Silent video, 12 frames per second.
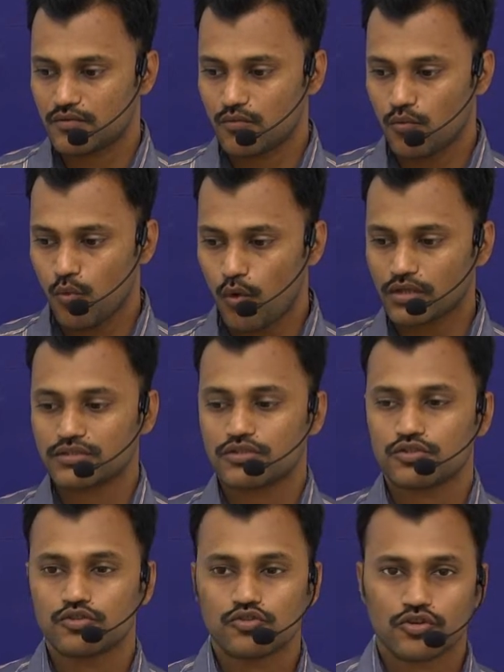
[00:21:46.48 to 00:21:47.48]
wants
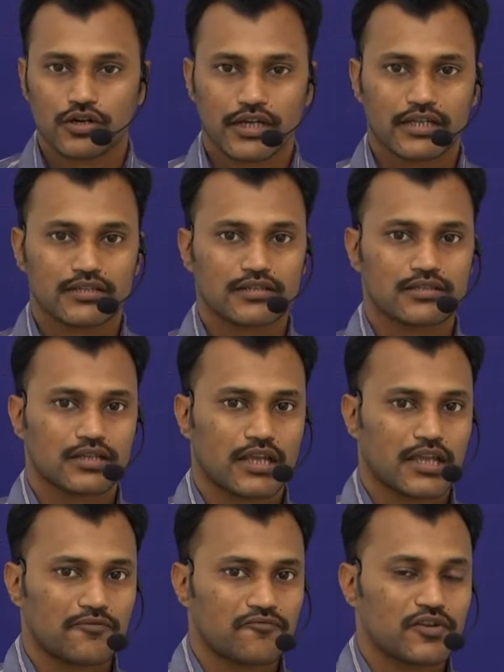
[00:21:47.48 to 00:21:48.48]
to go against
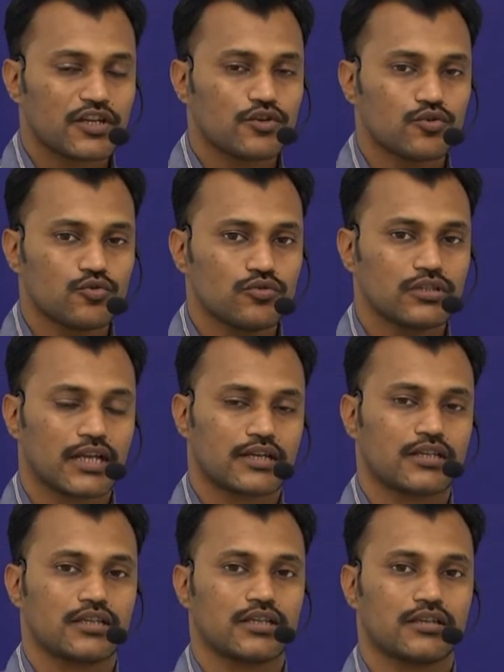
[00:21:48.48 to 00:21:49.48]
every rule that
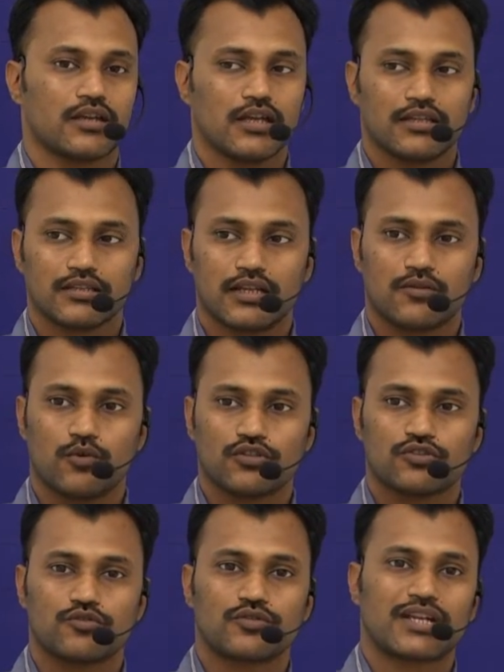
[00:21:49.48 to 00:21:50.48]

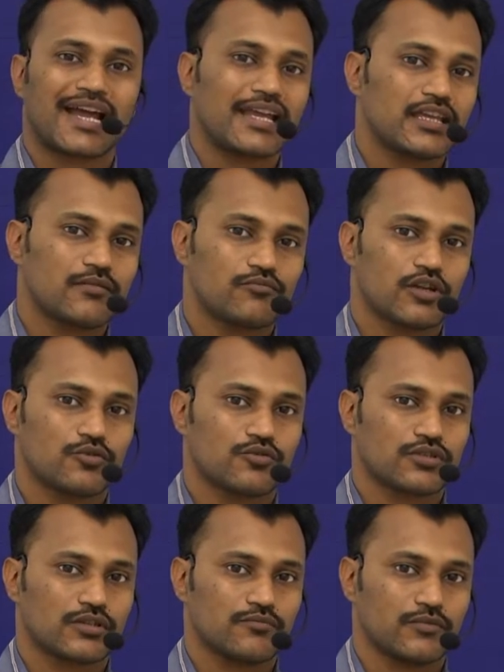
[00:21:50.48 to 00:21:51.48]
wants to tie him down to
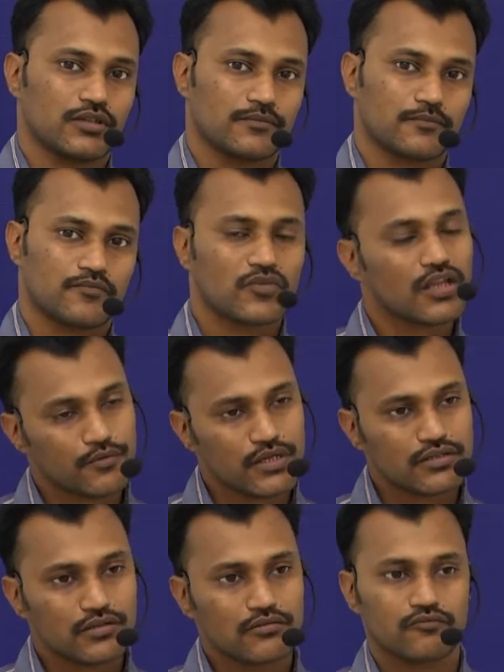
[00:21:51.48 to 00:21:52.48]
something.
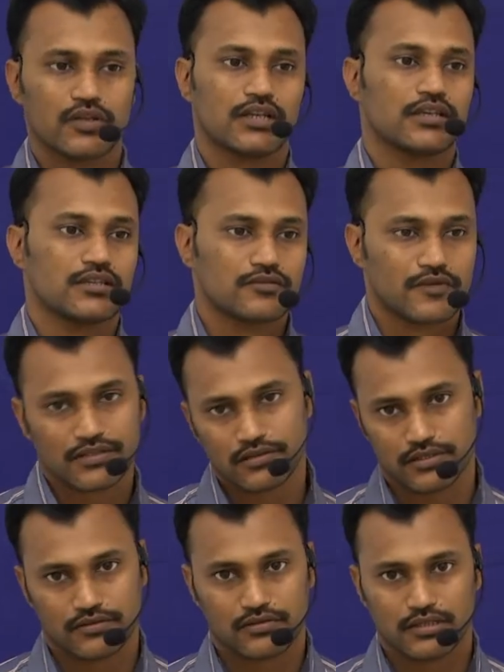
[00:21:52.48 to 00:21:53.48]
Reason? Well, he is
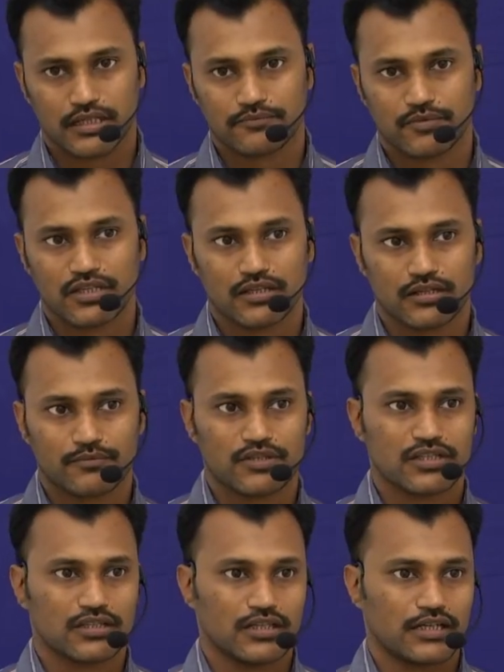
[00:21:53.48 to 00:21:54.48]
restless. Let me
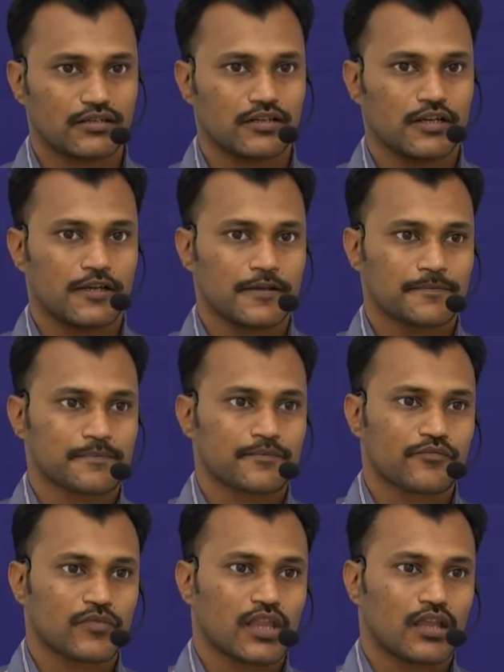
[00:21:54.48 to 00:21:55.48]
say that.
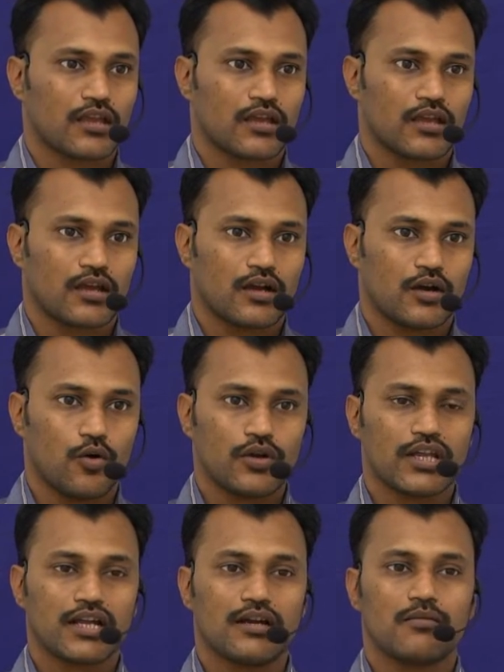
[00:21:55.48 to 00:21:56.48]

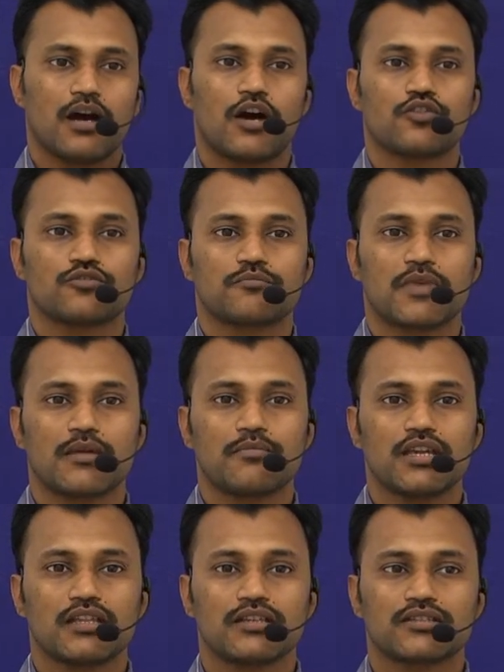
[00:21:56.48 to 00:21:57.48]
Owning a house may
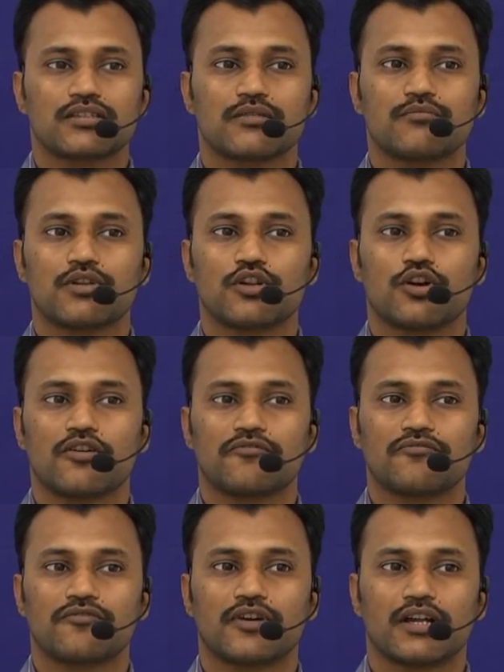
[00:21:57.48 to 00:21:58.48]
be the symbol of
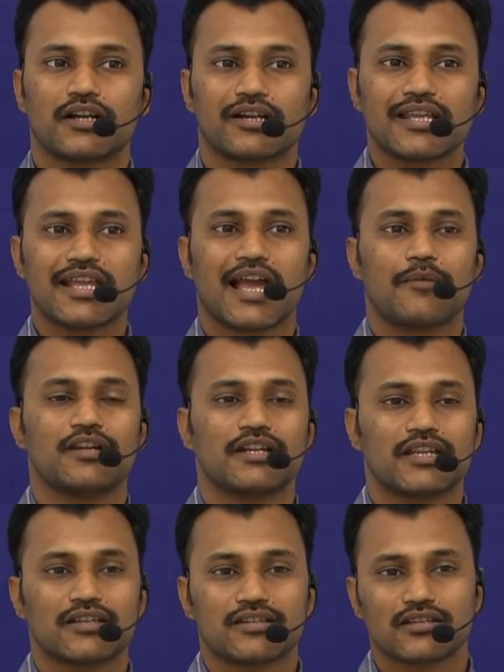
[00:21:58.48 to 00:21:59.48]

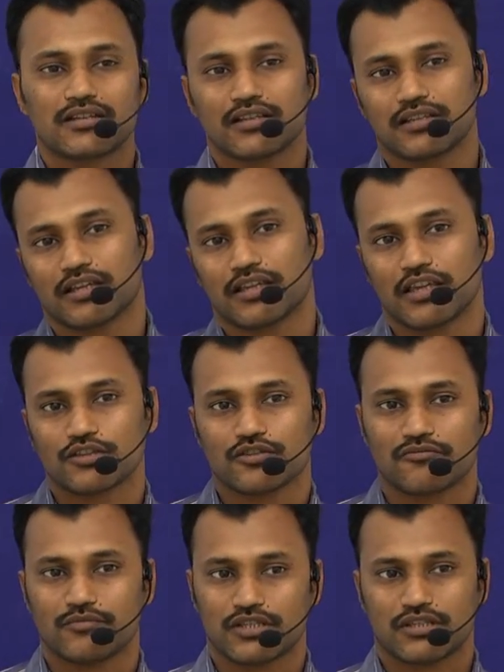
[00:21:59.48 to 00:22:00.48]
rehabilitation in the case
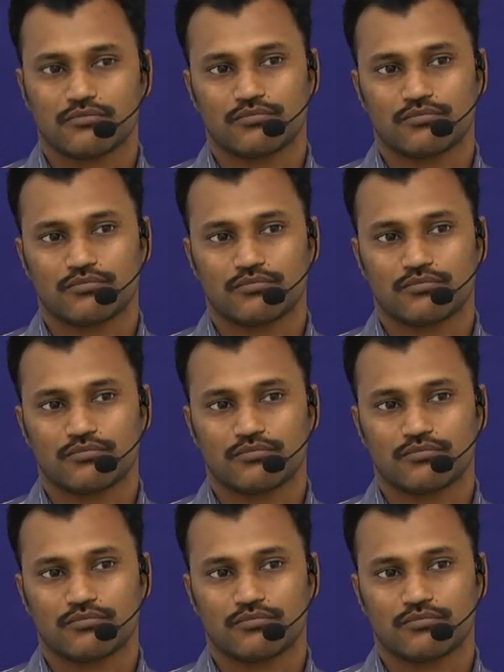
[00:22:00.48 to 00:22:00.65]
of Mr.